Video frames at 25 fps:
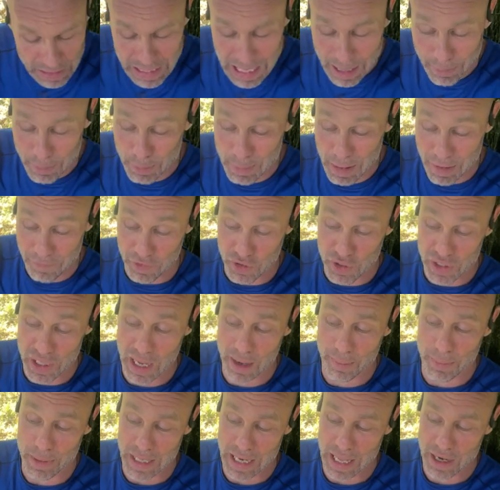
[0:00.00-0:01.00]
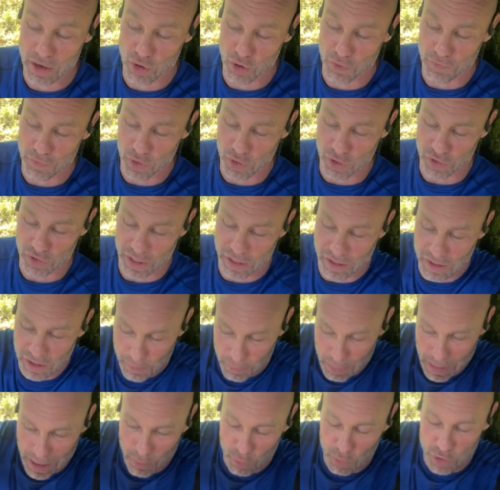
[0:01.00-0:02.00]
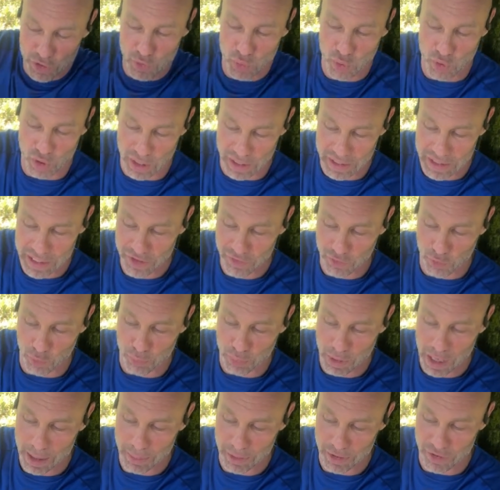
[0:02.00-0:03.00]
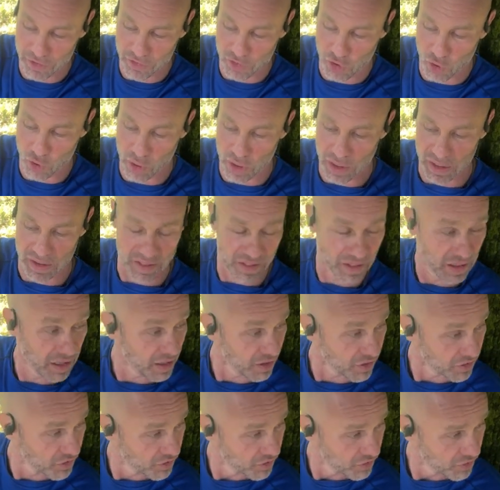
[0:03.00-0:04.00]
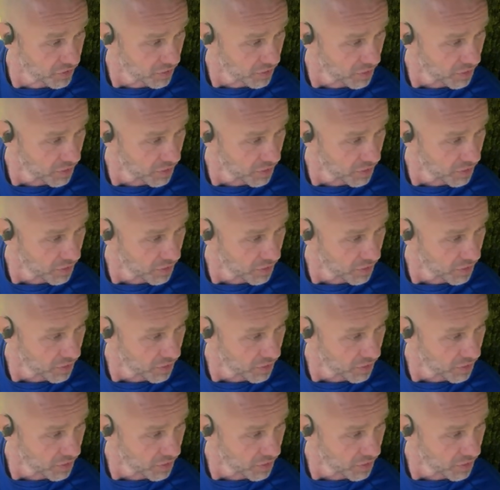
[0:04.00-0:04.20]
yeah, I mean, if you did, I mean, I don't know if you could like, you probably wouldn't do it like this. It would probably just go like this,